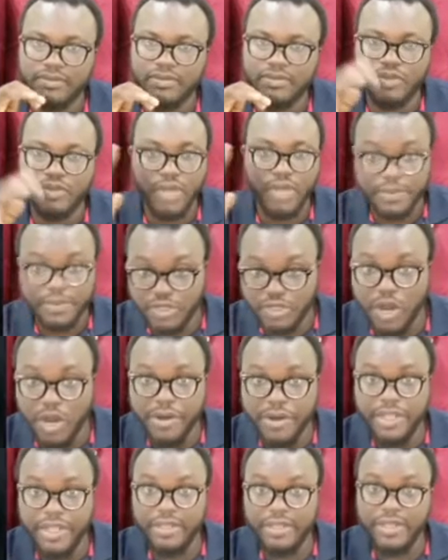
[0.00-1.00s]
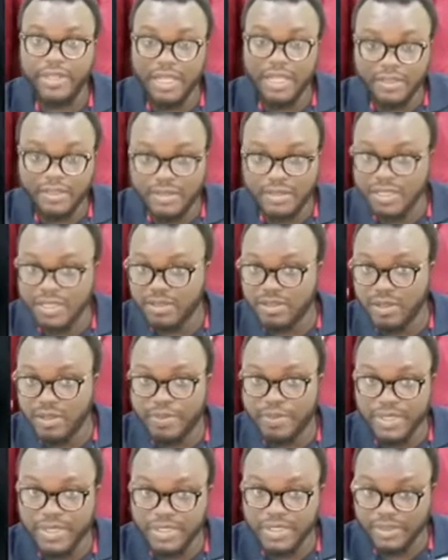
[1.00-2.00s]
So I'm sorry that today's
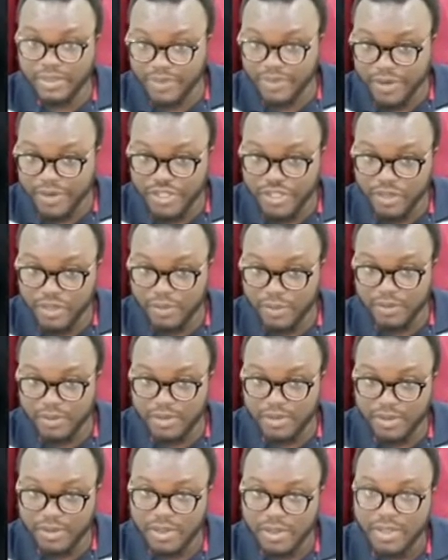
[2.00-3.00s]
topic is very short.